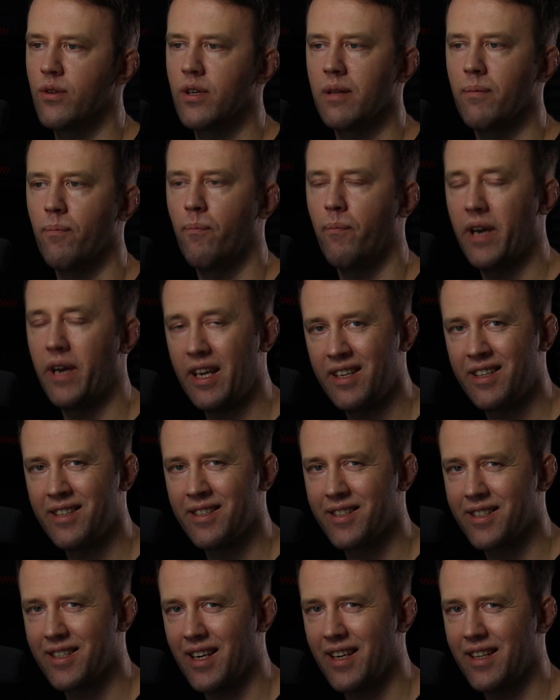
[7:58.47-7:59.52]
you can paint
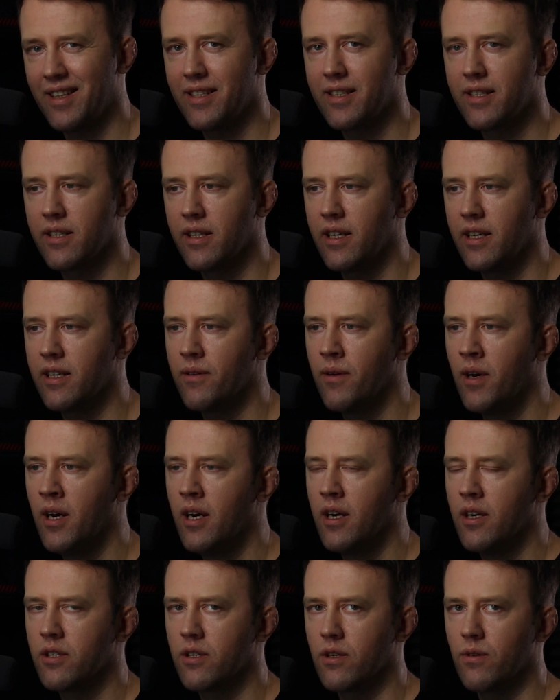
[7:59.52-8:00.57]
inside this layer.
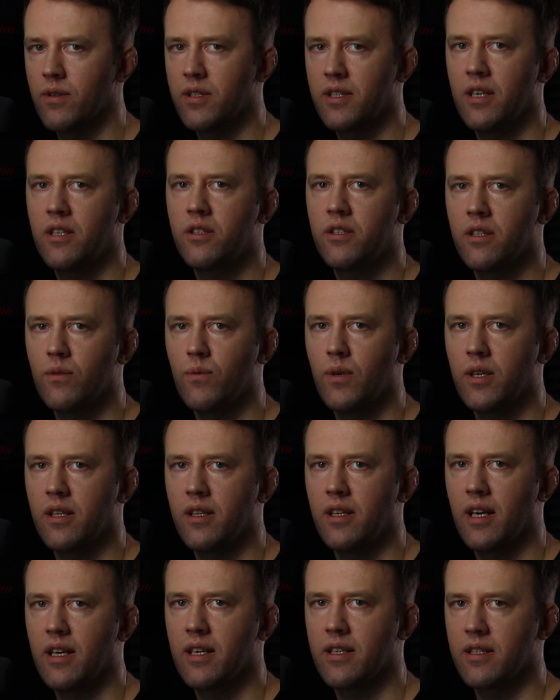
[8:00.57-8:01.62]
So essentially what it
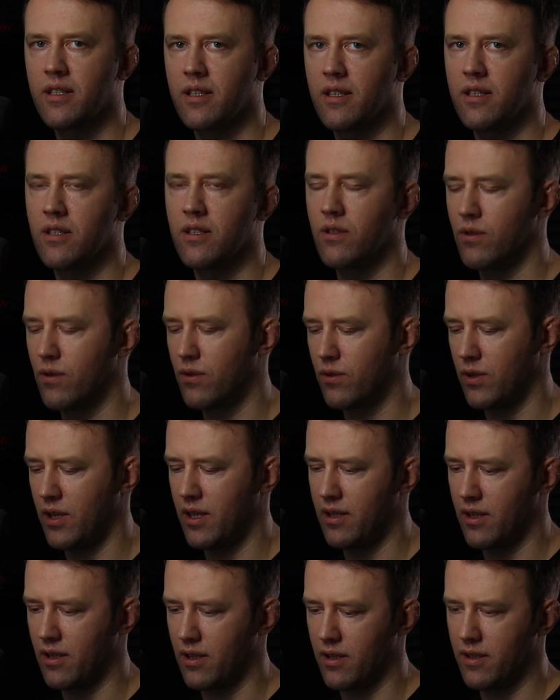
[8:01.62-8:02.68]
does is you
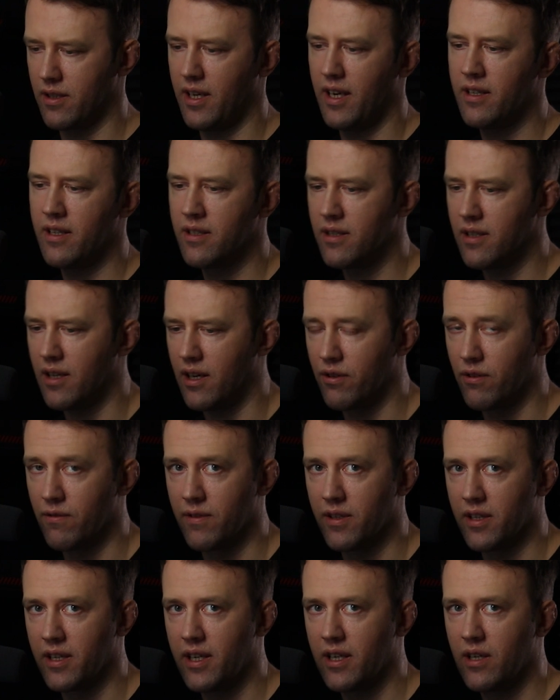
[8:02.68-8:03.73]
create a container out of
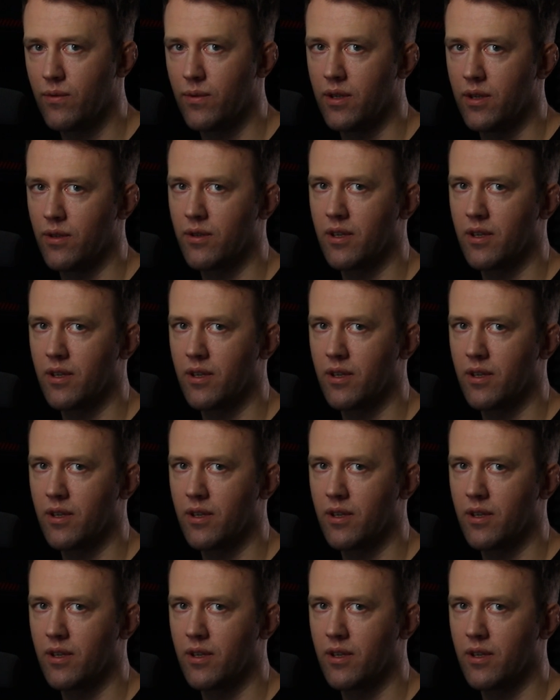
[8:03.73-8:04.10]
a layer where